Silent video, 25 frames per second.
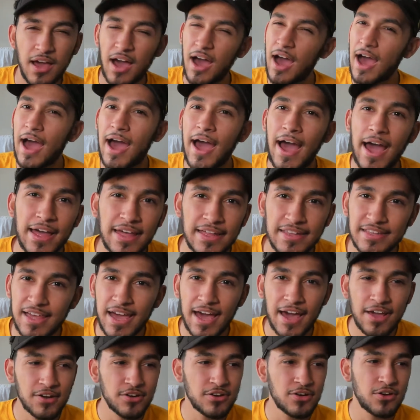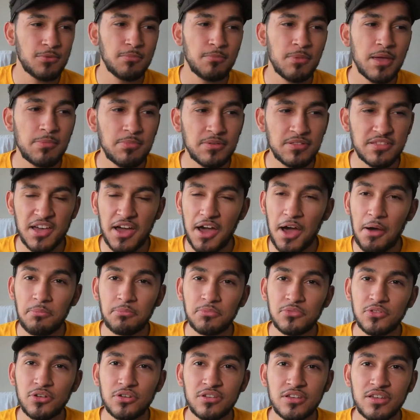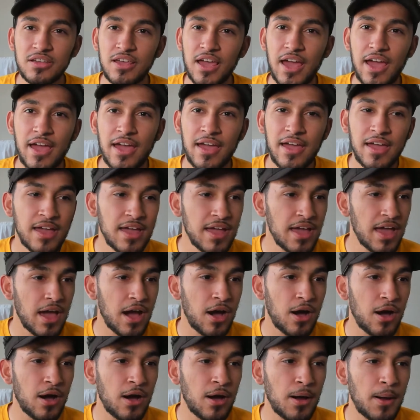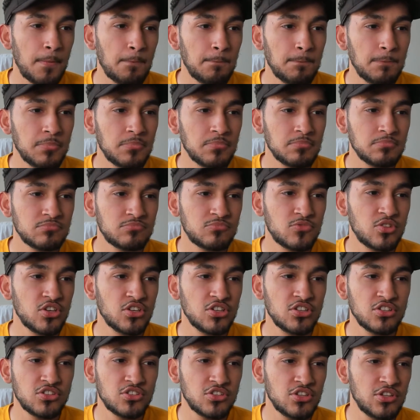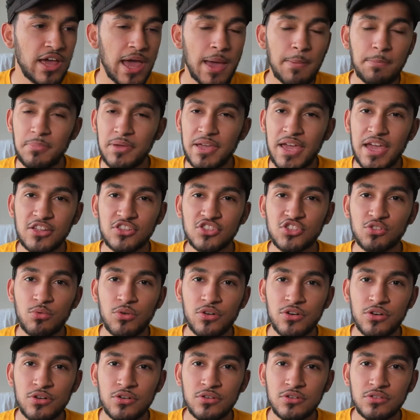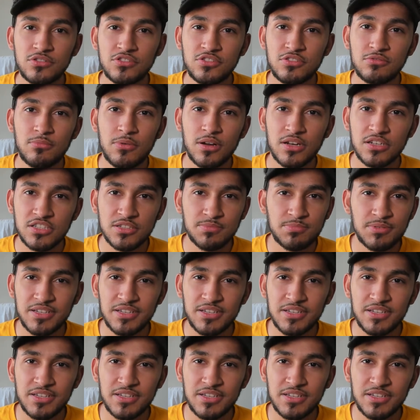I don't know. Maybe I'm looking at the NBA Twitter too much,